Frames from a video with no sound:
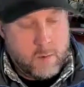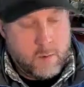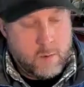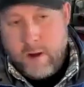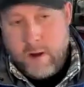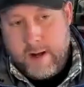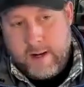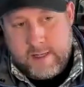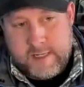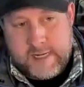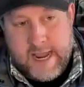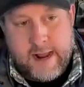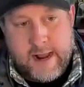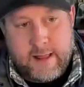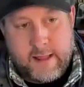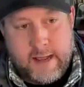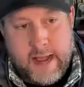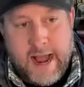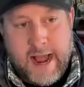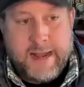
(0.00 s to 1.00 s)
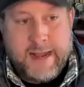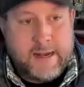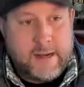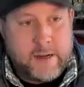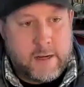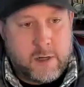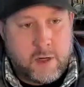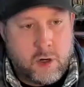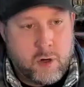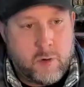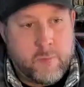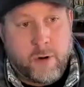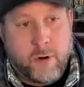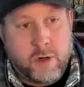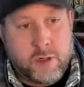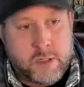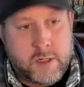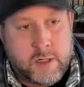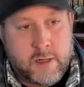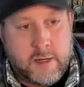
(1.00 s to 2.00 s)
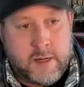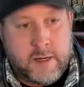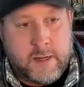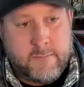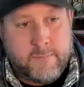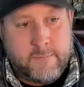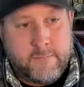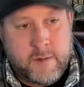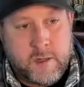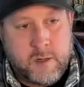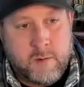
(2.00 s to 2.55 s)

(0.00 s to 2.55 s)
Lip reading: what exactly I need to do personally